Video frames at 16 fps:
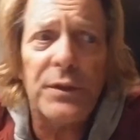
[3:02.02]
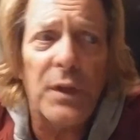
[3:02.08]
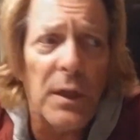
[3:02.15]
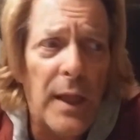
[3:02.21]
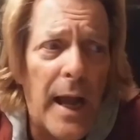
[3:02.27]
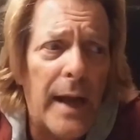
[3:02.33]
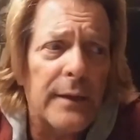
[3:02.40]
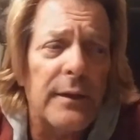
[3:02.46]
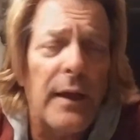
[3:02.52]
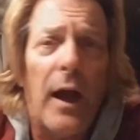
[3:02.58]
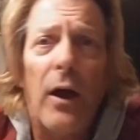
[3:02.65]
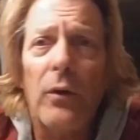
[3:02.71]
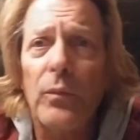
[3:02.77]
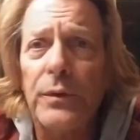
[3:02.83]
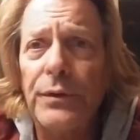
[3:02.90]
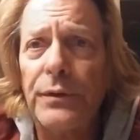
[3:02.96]
the
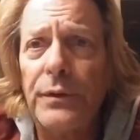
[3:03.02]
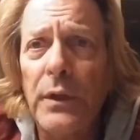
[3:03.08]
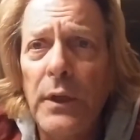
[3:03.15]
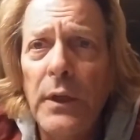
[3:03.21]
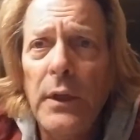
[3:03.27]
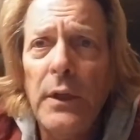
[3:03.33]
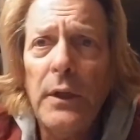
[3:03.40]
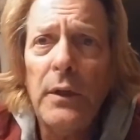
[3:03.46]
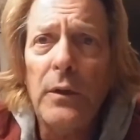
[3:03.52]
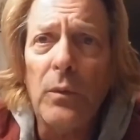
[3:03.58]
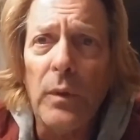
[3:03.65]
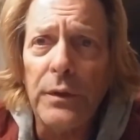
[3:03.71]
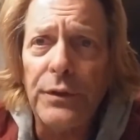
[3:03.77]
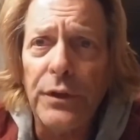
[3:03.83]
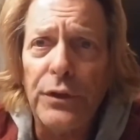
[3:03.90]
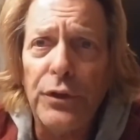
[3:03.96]
lockdown
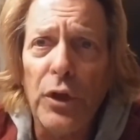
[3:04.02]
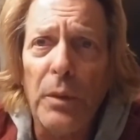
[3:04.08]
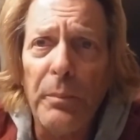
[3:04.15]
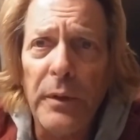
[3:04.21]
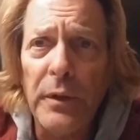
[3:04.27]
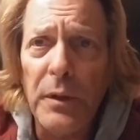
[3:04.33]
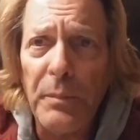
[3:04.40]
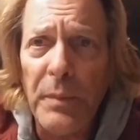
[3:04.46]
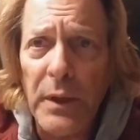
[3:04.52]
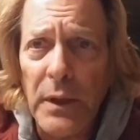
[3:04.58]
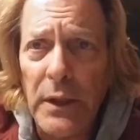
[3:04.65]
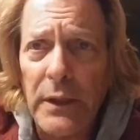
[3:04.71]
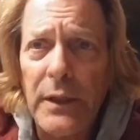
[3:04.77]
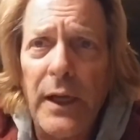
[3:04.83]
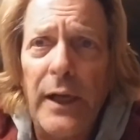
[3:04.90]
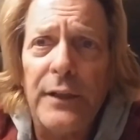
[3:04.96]
was determined to be
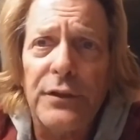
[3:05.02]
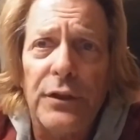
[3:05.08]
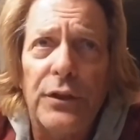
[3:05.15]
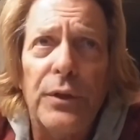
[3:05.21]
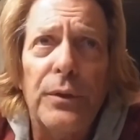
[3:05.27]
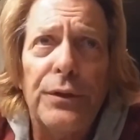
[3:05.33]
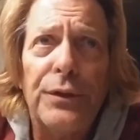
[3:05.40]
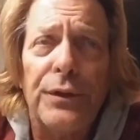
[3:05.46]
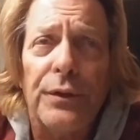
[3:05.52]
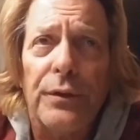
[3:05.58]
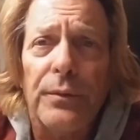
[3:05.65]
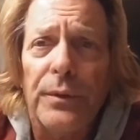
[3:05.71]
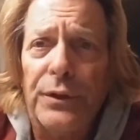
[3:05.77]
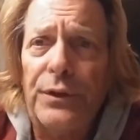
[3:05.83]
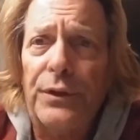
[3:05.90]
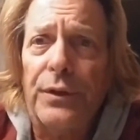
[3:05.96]
unconstitutional,
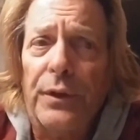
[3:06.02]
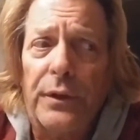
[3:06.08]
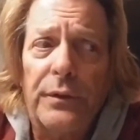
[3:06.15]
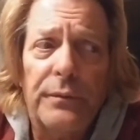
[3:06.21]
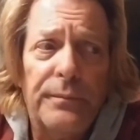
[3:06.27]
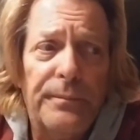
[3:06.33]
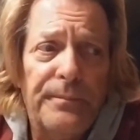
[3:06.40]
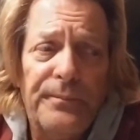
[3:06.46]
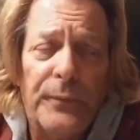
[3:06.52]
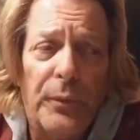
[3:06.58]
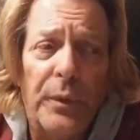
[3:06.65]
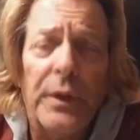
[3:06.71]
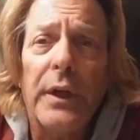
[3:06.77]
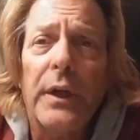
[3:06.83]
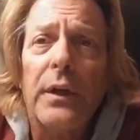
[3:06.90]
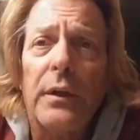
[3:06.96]
which took
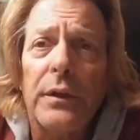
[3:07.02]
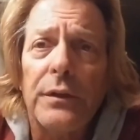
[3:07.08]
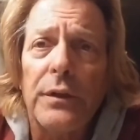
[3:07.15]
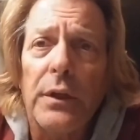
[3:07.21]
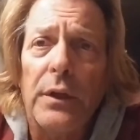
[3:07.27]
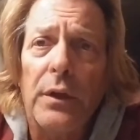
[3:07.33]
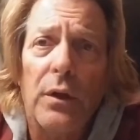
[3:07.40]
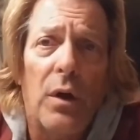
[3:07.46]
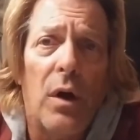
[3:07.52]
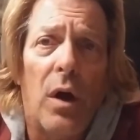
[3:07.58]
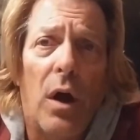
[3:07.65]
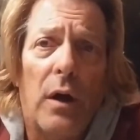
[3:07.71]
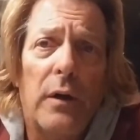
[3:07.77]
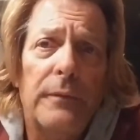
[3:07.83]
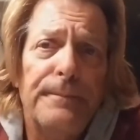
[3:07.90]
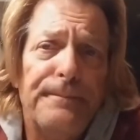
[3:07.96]
ridiculously
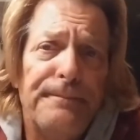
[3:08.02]
long,